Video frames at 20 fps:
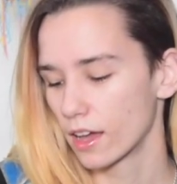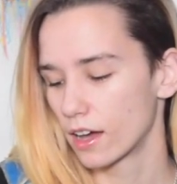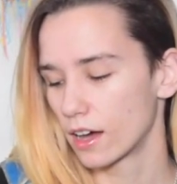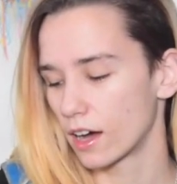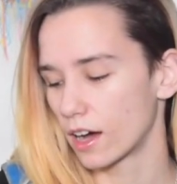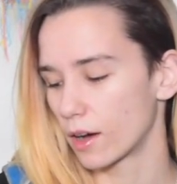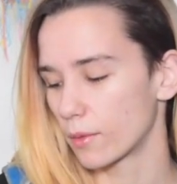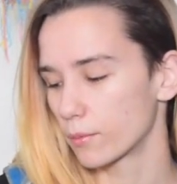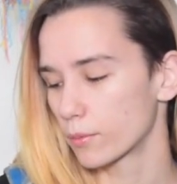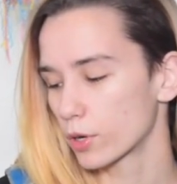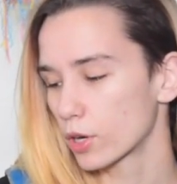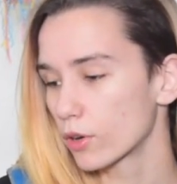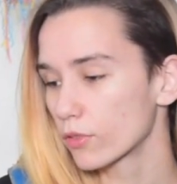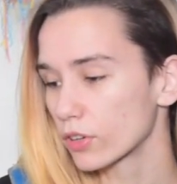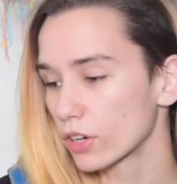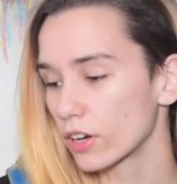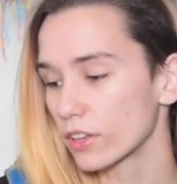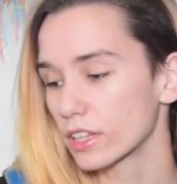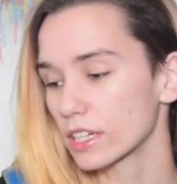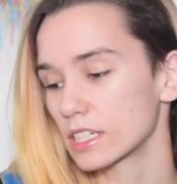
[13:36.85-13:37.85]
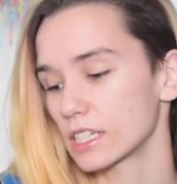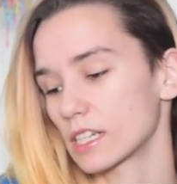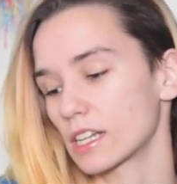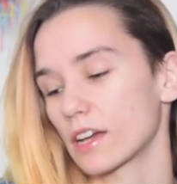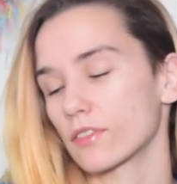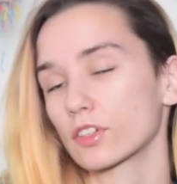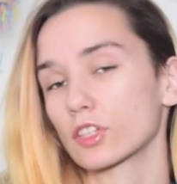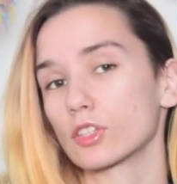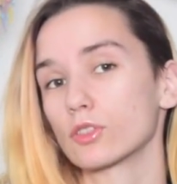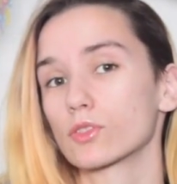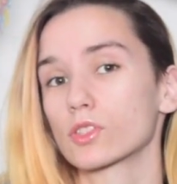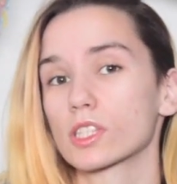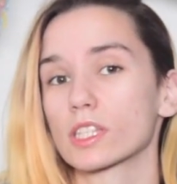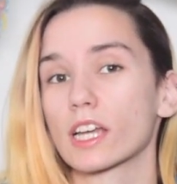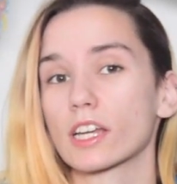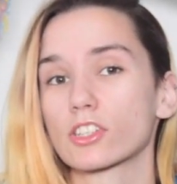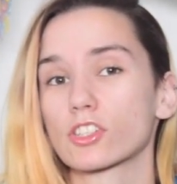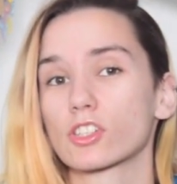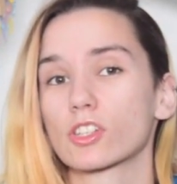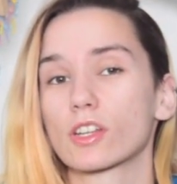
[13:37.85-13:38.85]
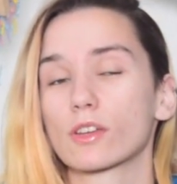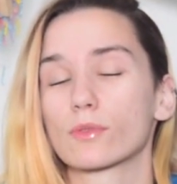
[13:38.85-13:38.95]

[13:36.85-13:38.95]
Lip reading: But overall, they did have a cute selection.